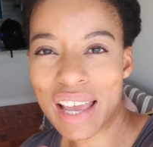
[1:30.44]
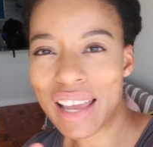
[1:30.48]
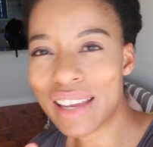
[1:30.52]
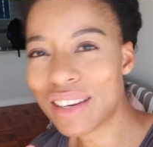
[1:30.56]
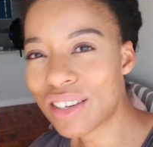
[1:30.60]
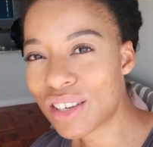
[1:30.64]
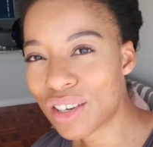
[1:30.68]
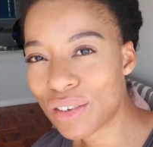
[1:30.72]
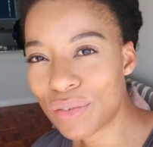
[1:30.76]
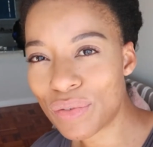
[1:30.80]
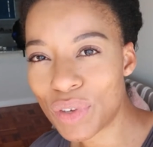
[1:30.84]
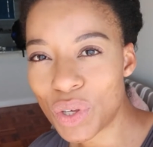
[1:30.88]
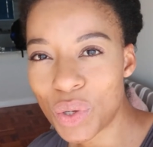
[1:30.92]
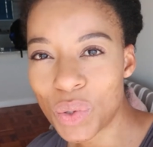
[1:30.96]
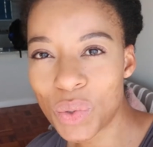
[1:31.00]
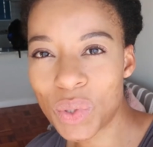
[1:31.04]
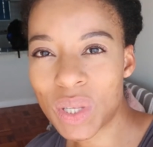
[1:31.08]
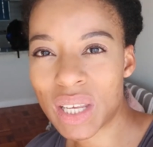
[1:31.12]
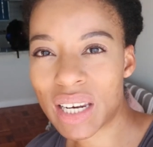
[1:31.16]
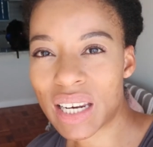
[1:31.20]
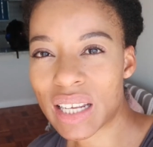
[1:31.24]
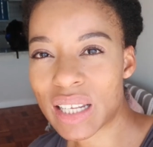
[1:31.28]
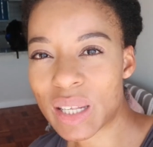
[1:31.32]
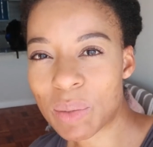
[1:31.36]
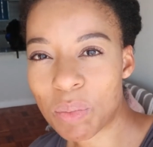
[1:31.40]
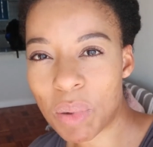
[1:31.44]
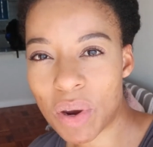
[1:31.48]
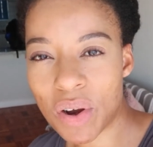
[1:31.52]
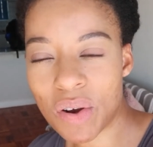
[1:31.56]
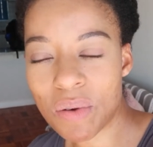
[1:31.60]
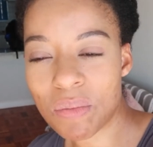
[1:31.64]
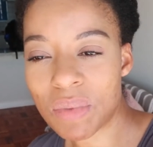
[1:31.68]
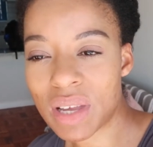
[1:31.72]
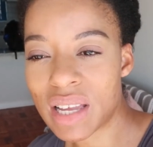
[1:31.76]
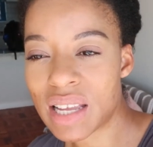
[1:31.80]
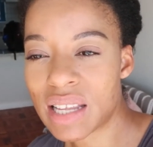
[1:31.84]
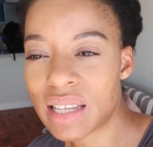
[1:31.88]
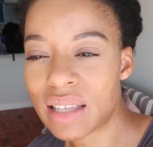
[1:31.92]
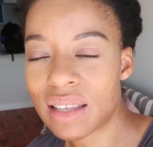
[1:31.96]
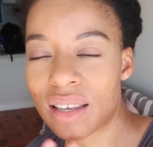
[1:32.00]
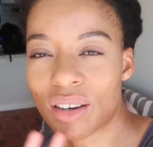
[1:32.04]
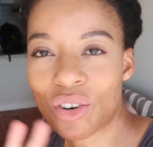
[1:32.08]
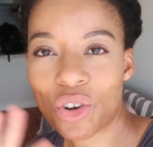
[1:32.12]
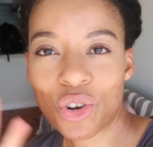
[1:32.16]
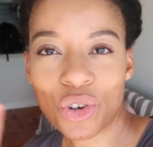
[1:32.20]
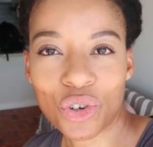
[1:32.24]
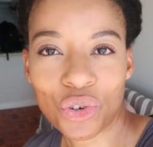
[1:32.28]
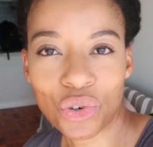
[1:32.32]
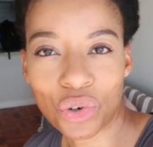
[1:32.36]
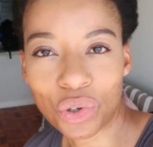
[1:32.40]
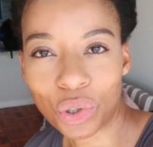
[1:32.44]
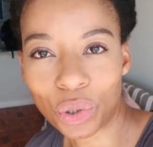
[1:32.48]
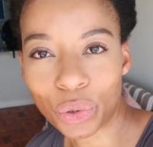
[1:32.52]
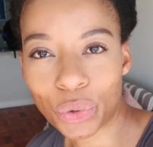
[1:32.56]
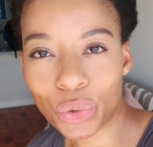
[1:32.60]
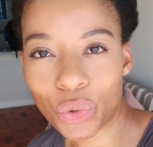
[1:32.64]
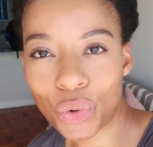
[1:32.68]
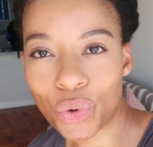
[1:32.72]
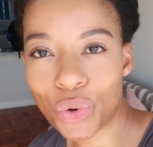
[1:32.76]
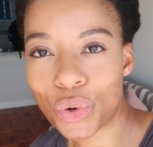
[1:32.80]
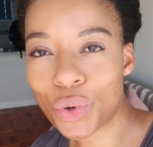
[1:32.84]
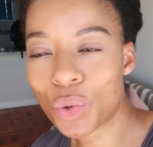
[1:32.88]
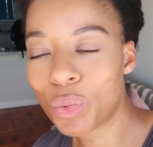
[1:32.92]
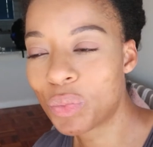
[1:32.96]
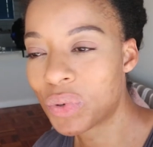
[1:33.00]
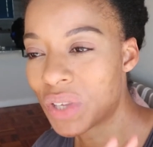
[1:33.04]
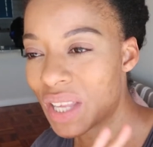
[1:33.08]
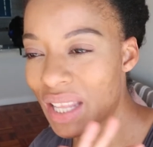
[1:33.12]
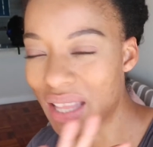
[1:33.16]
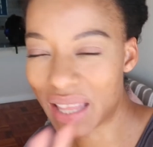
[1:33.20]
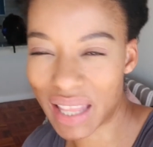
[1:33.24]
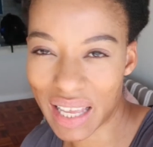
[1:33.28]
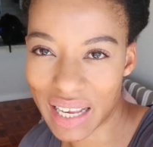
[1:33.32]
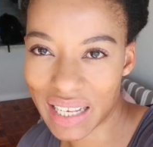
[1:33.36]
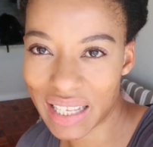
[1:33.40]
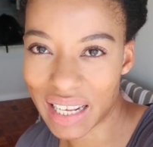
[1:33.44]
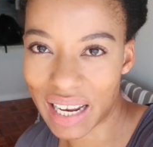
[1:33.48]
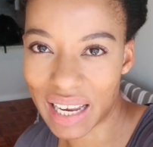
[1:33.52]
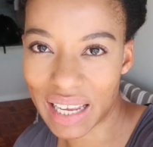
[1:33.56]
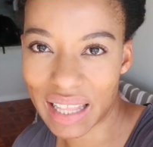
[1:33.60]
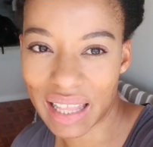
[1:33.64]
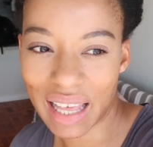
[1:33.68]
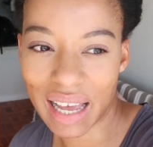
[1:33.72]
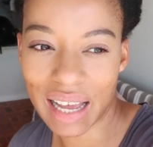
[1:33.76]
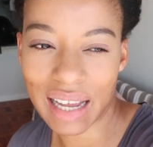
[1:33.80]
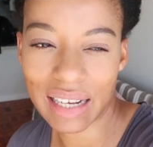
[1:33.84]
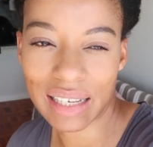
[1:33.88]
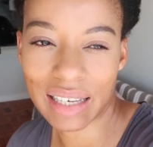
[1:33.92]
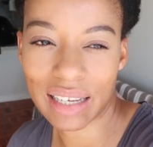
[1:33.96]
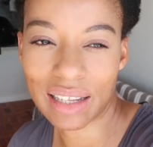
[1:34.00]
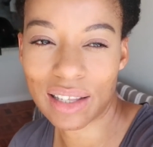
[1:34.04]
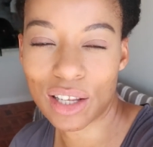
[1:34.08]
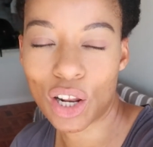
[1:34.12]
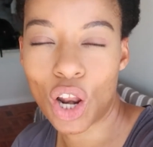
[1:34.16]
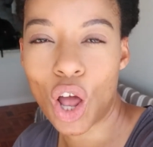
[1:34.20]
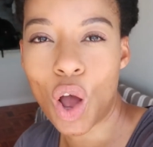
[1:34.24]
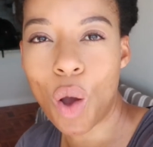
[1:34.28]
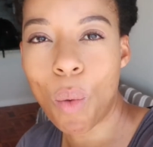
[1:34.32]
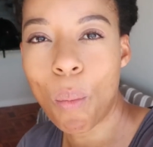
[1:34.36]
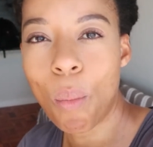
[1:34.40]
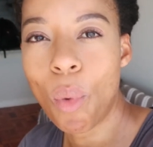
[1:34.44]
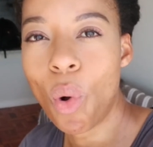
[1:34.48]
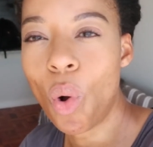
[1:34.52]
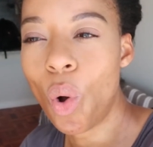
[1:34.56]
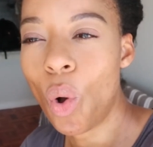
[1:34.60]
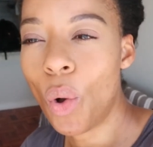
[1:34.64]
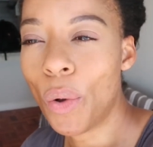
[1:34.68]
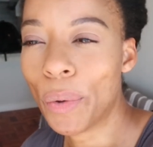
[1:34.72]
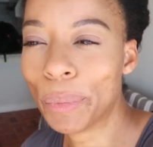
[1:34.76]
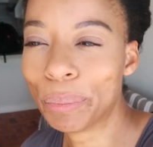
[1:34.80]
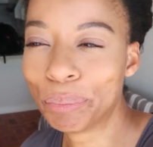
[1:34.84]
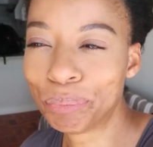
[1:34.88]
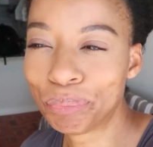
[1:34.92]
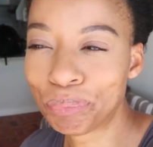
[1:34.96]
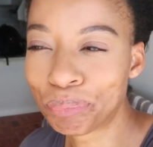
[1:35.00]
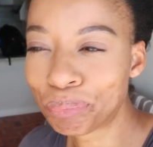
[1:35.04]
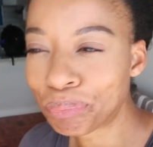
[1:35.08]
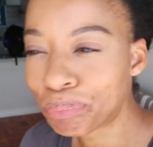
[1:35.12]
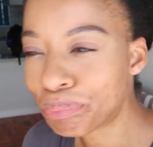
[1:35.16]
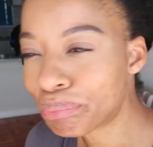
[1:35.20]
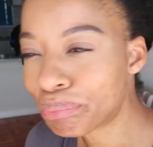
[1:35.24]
interviews and experiments and controlled groups and things like that. It's a lot more